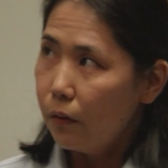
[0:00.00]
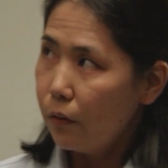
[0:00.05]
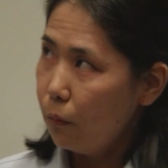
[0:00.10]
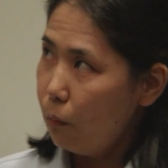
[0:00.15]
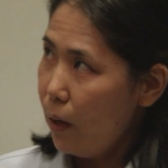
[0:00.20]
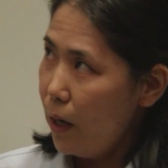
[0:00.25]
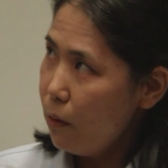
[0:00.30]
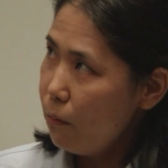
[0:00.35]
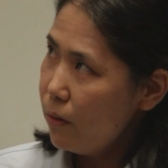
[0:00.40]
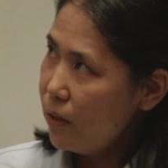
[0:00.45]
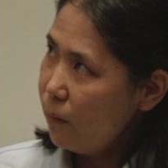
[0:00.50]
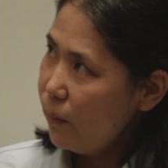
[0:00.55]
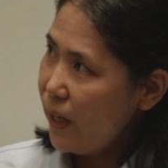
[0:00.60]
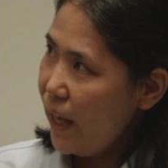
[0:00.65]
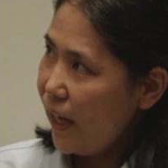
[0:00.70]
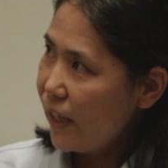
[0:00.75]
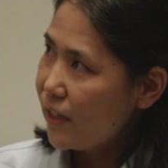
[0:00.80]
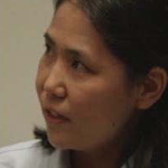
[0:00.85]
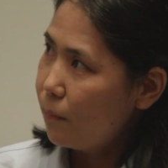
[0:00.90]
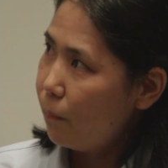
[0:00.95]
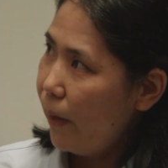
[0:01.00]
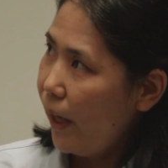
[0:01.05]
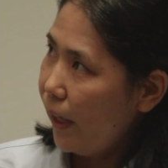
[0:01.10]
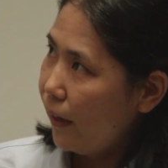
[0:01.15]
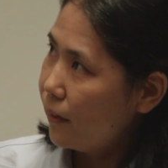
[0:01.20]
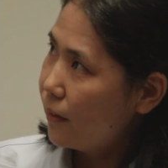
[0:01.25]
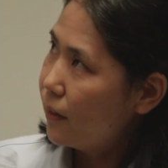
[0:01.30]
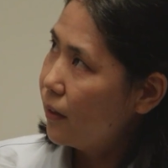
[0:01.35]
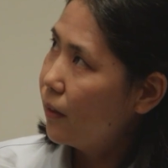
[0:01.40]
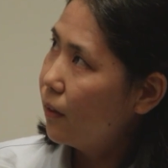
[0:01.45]
So why would we
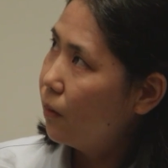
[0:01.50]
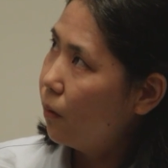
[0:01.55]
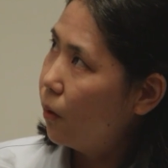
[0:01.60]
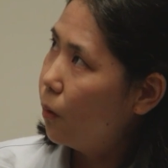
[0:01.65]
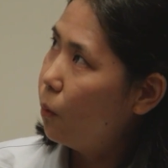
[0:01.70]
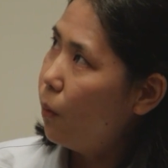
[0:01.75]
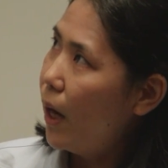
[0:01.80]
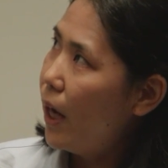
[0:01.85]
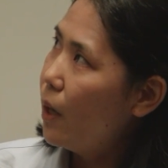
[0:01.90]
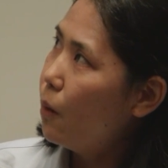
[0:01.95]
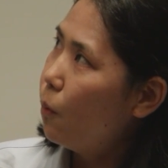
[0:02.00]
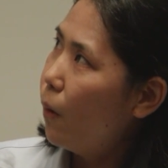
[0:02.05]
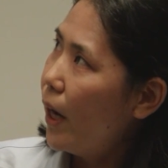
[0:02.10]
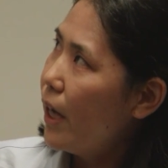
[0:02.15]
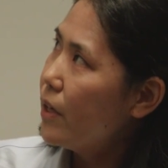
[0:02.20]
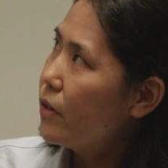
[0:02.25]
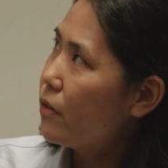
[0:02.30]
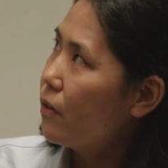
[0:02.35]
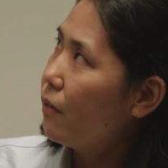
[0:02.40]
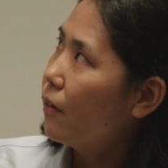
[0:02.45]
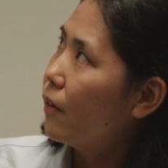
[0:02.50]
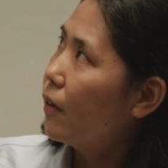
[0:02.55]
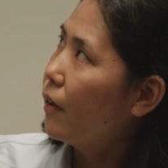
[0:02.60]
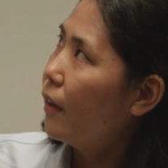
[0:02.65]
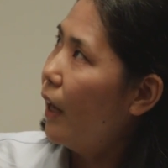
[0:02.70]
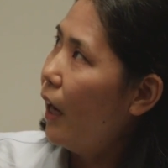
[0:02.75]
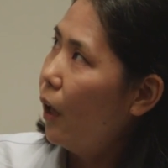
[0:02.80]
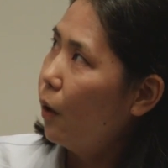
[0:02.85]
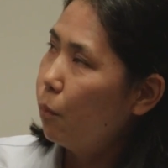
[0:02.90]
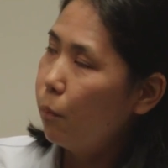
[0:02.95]
expect, or why, why should
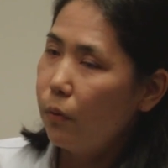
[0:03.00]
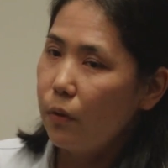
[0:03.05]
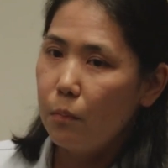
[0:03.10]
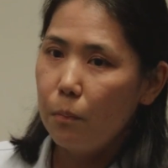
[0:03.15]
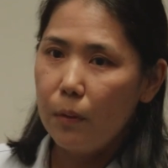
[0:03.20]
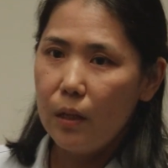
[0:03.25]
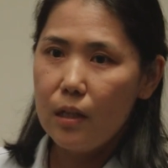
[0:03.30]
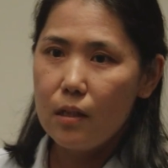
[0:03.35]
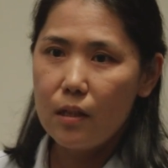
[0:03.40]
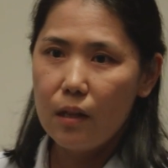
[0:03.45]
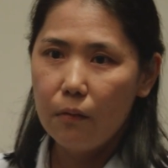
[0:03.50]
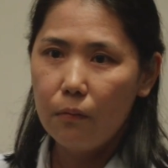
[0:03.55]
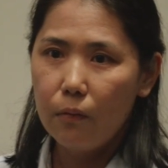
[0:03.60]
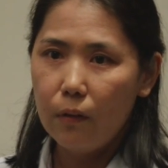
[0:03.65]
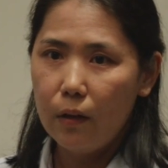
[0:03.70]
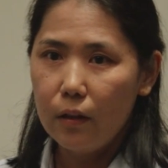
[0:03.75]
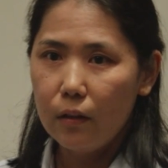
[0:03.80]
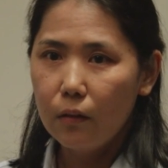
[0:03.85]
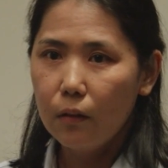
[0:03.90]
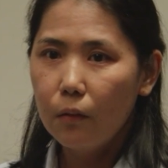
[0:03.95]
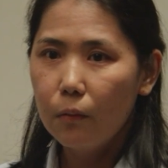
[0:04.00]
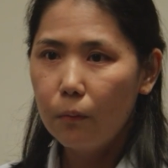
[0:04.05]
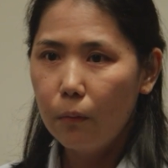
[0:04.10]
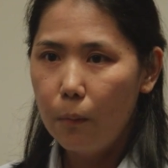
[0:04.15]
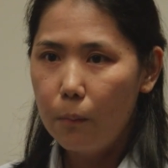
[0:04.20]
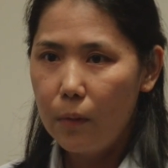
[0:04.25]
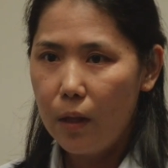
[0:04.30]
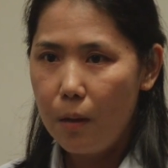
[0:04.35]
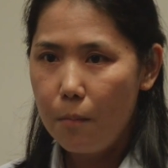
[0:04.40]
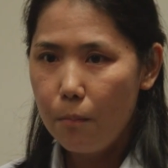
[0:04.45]
the output be different
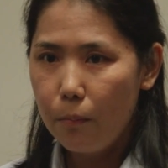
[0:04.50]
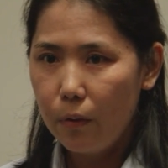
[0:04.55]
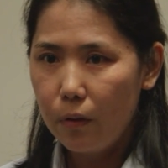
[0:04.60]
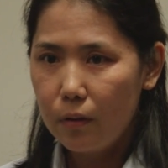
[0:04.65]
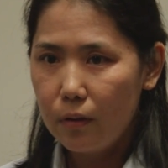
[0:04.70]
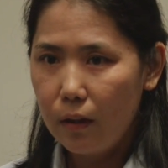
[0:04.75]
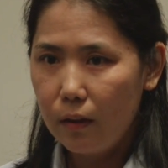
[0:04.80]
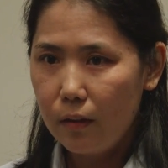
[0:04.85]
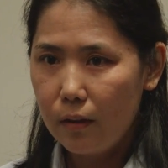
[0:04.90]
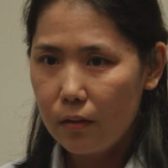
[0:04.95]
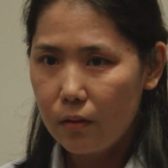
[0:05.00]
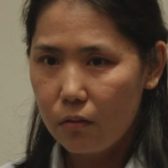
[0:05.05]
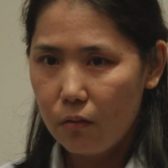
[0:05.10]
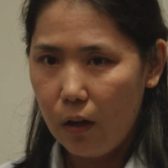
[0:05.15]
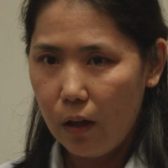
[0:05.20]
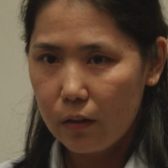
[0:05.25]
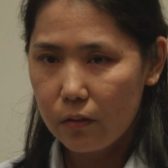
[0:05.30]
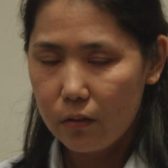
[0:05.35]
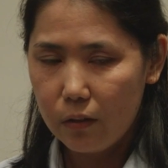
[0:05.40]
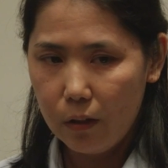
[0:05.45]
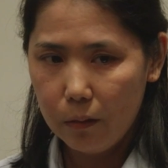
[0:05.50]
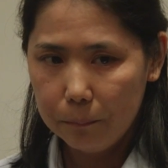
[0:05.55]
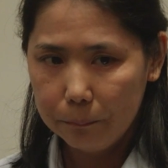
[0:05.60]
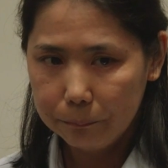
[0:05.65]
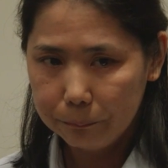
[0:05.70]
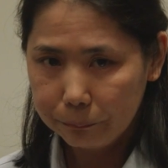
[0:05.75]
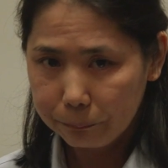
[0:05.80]
from the input in this structure?